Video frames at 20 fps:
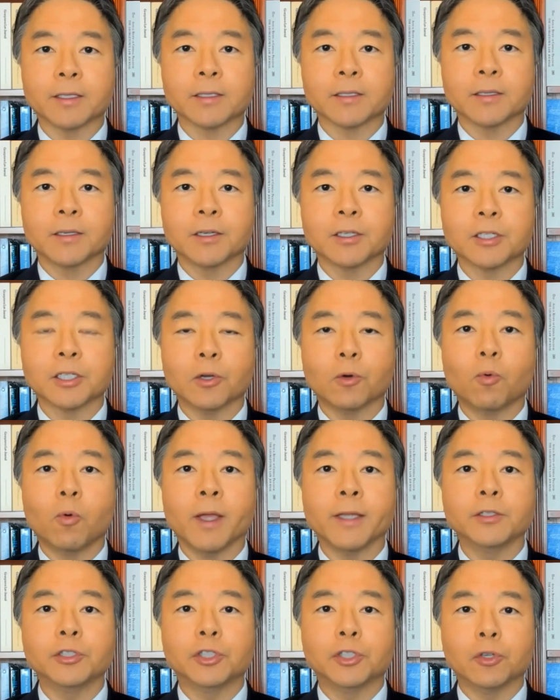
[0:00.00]
So
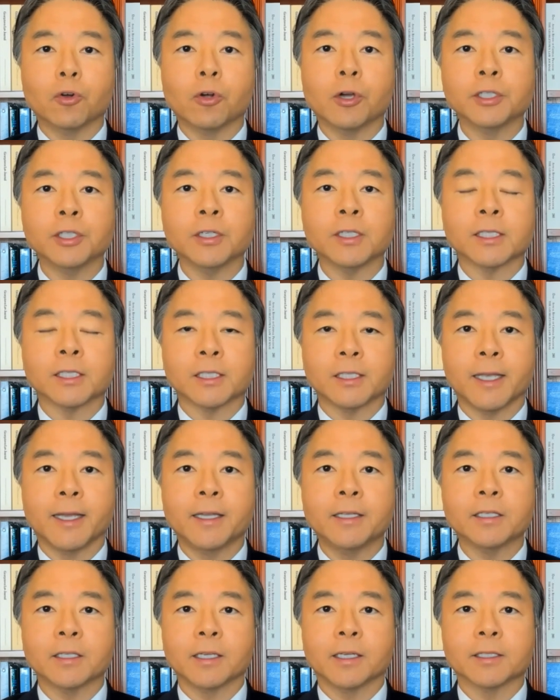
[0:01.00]
when Georgia
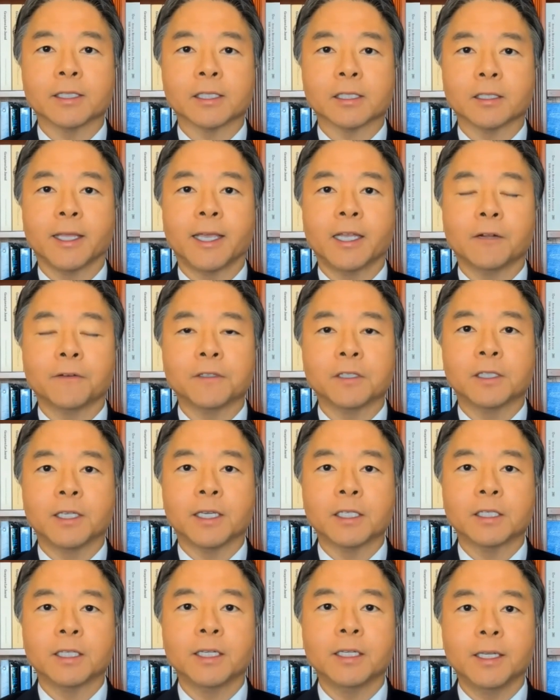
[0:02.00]
sends its slate of
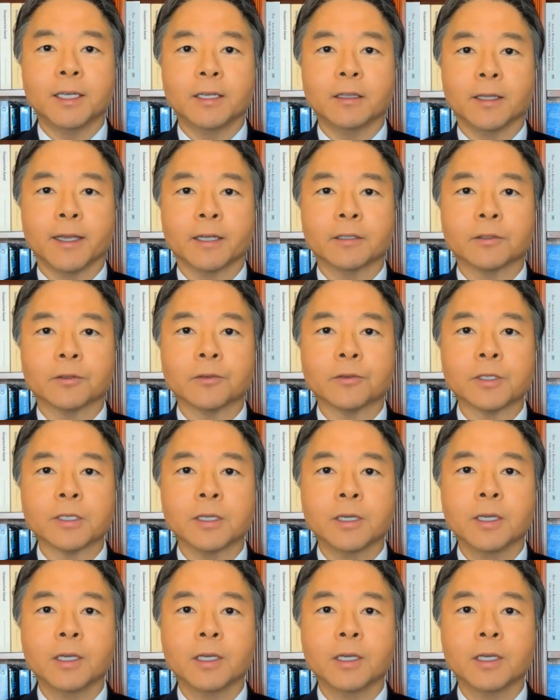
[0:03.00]
16 electors